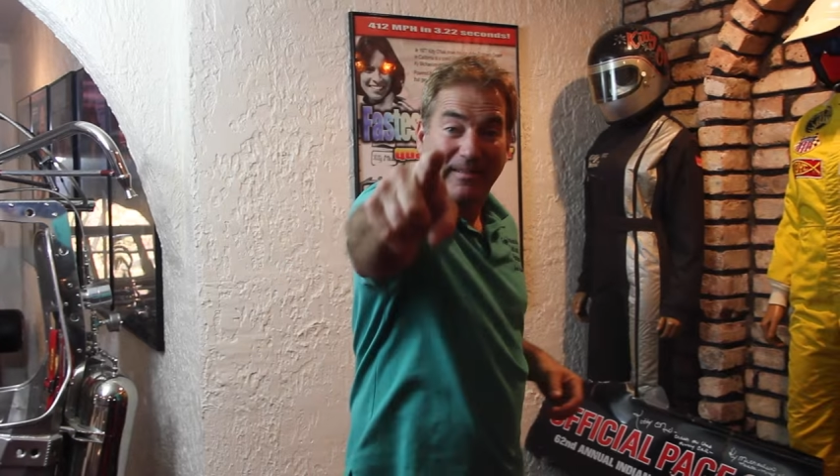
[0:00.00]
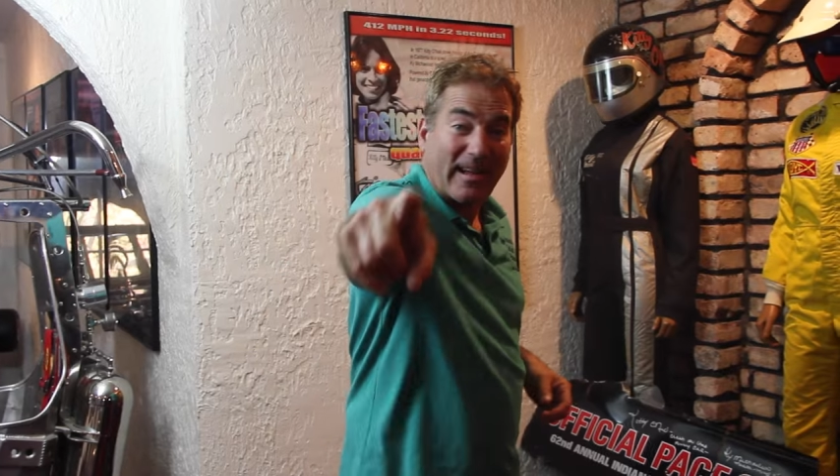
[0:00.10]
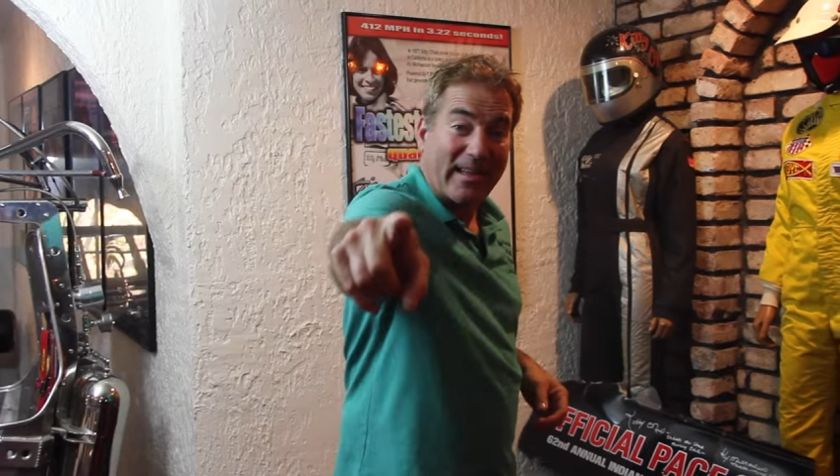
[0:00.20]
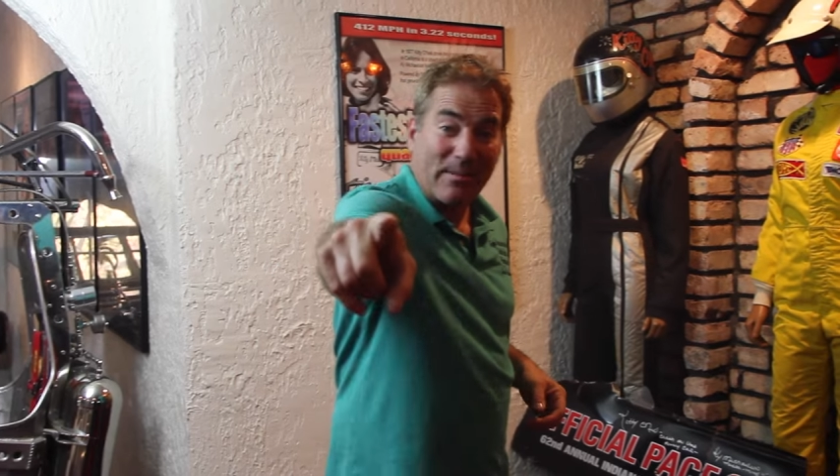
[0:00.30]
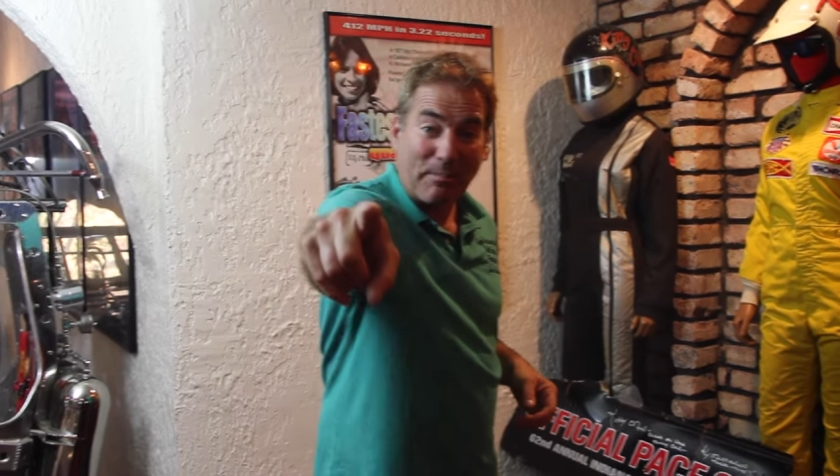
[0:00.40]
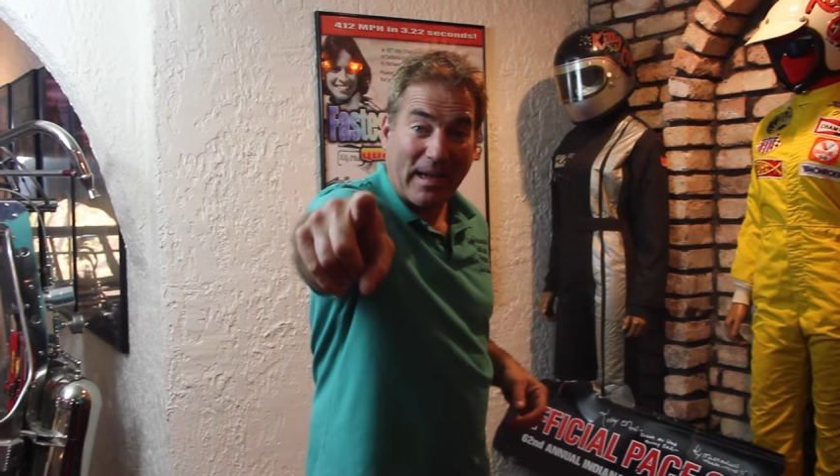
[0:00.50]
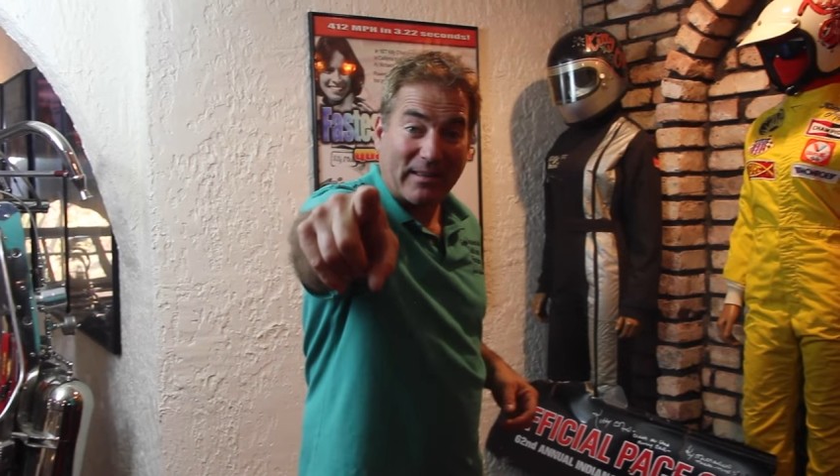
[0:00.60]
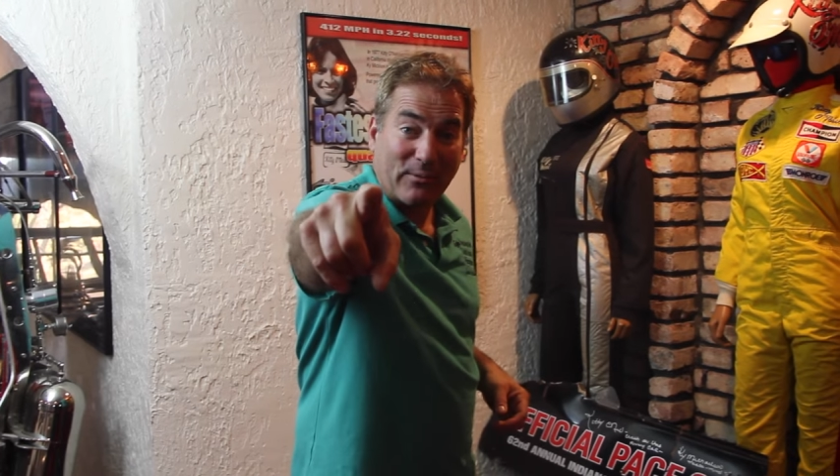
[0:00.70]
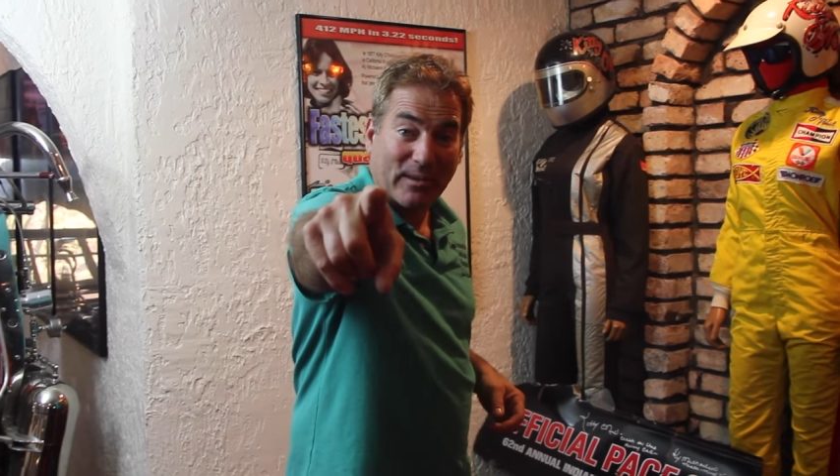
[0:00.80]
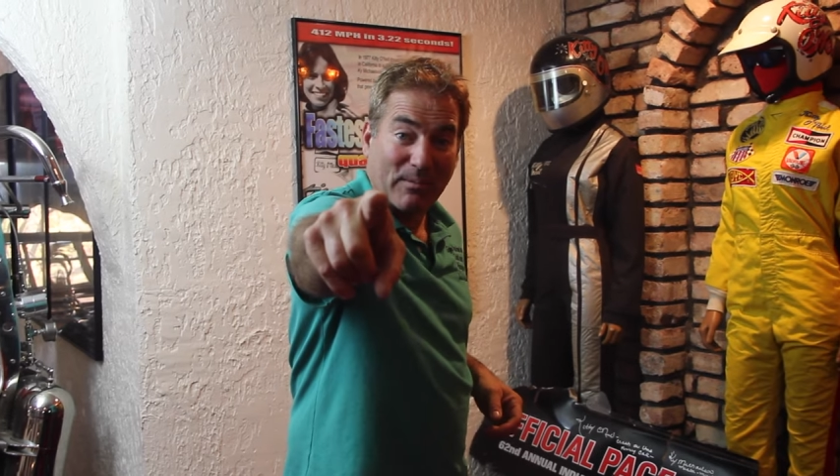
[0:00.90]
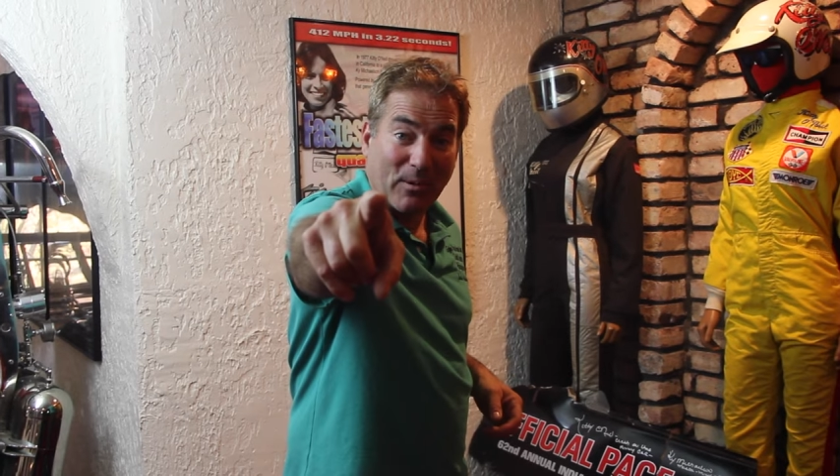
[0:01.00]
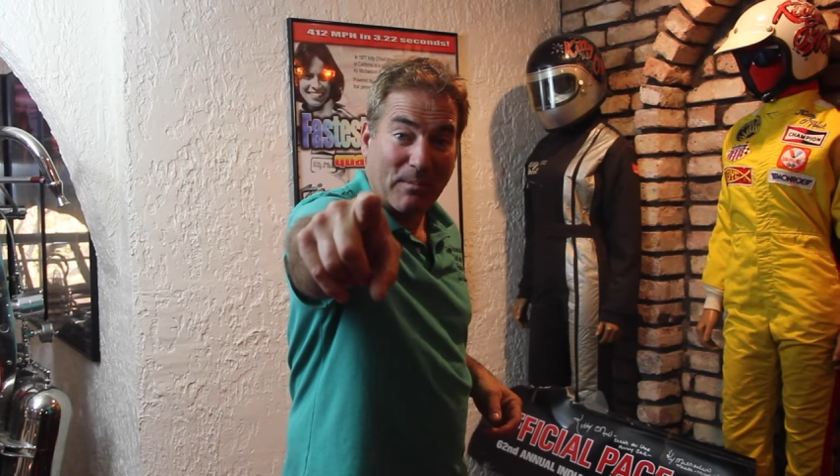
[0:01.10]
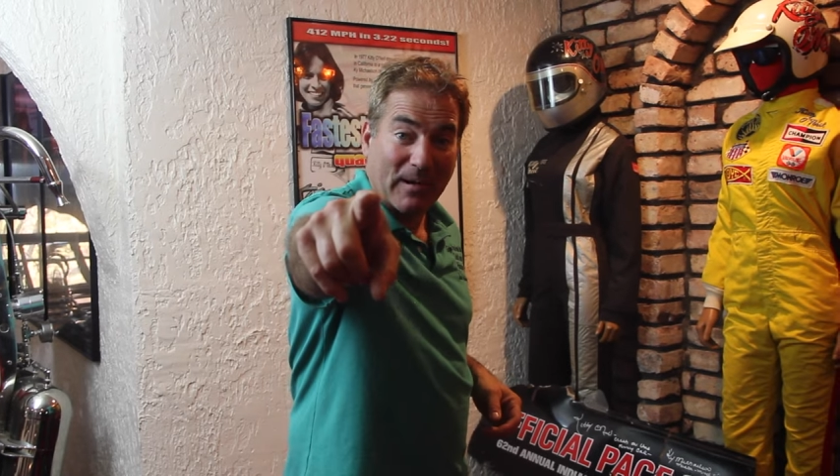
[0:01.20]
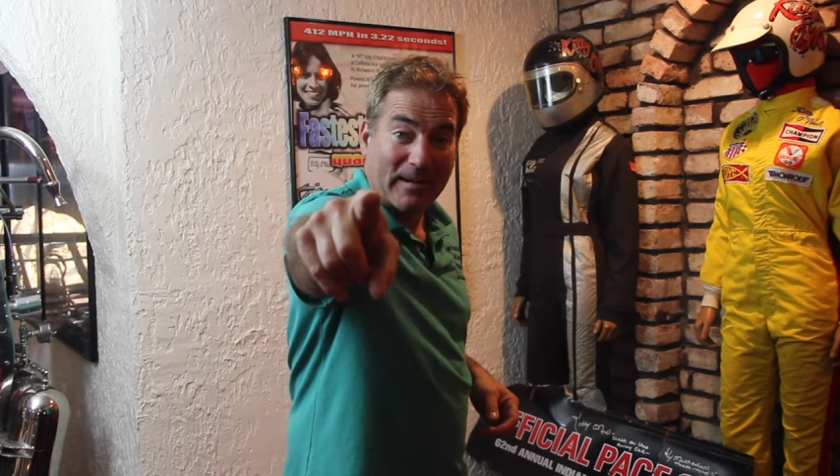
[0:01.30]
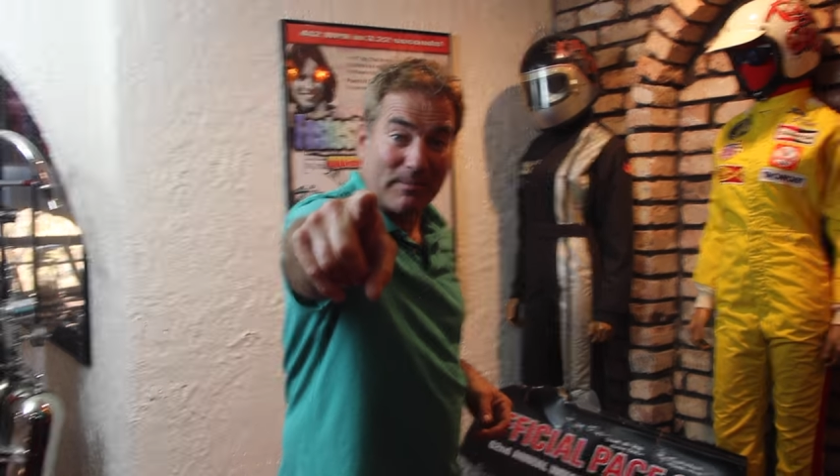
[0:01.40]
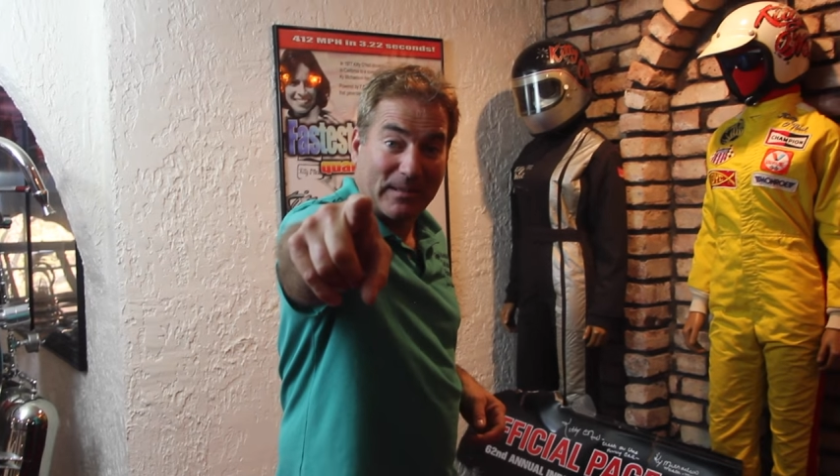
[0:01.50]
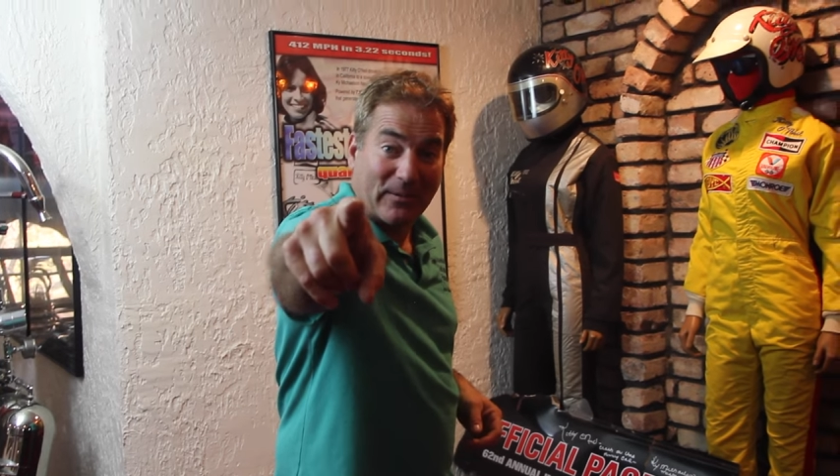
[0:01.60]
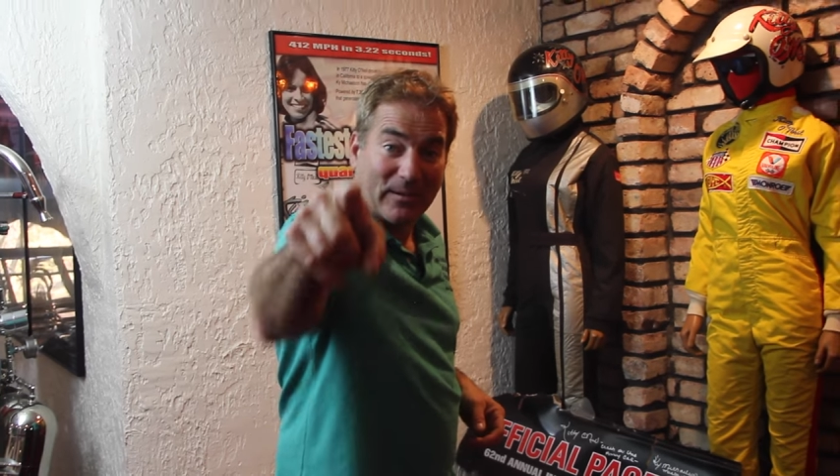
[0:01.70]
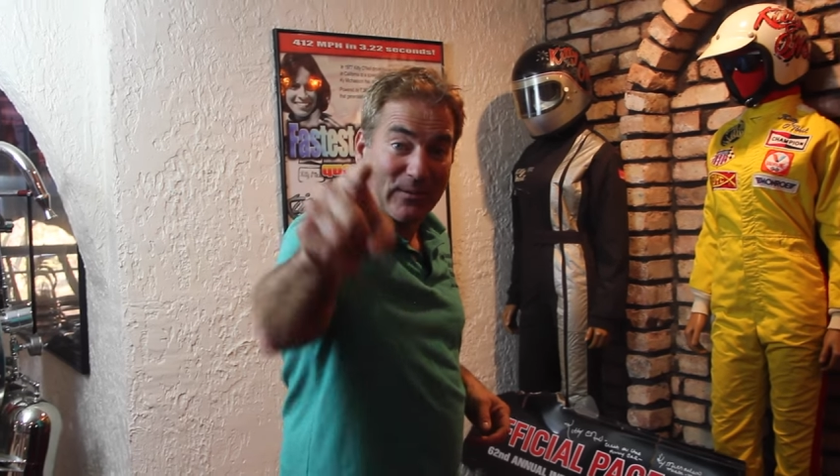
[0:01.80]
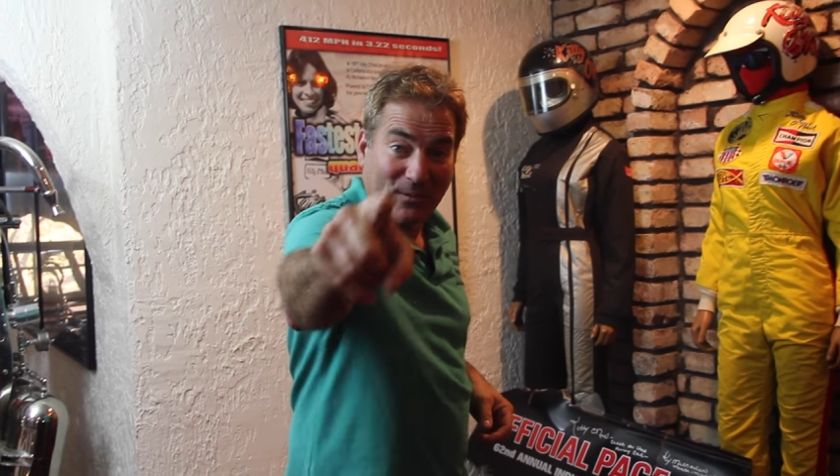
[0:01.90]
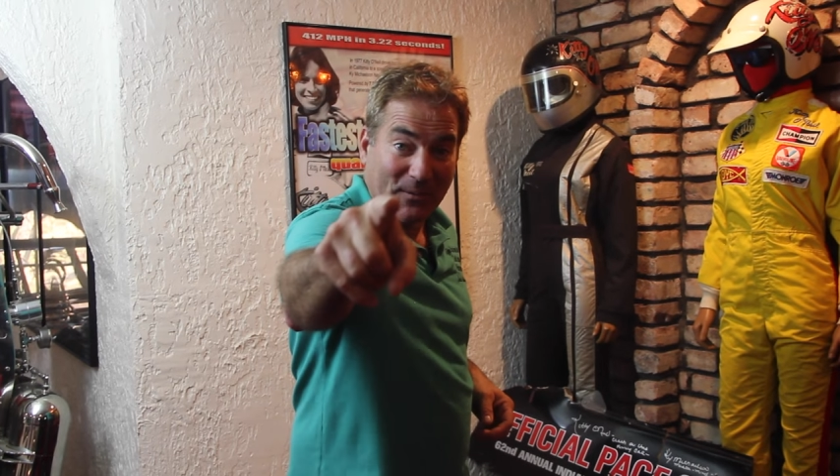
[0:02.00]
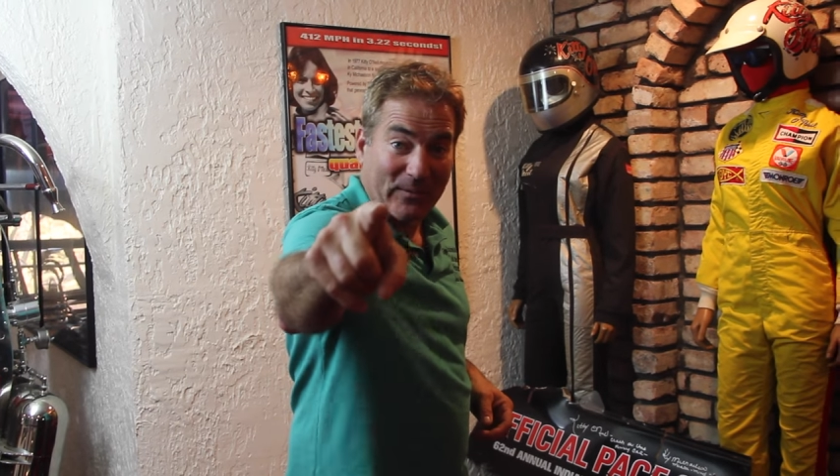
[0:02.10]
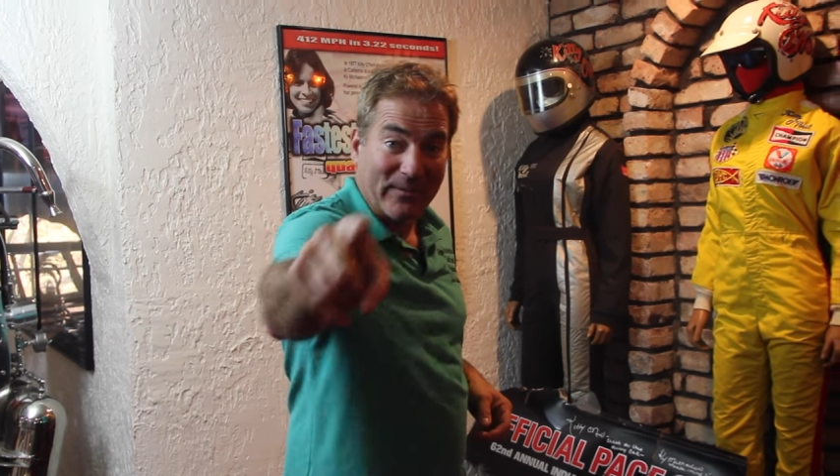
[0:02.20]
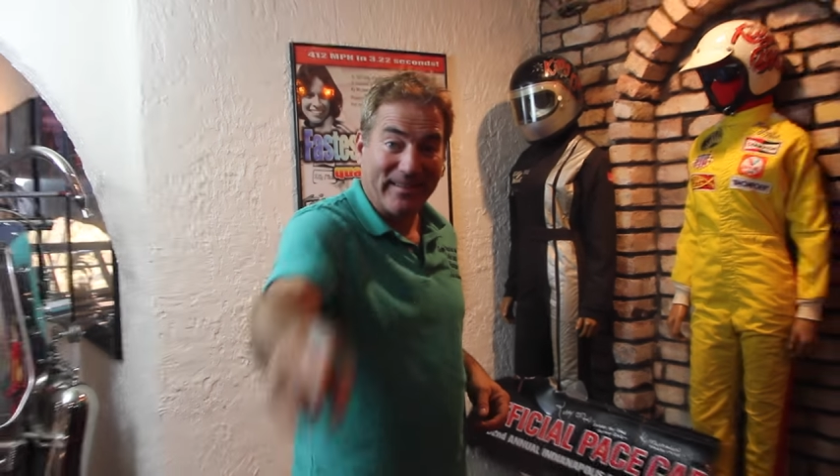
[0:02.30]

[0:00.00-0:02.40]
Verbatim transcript: I'll get back to you with some more marketing material soon.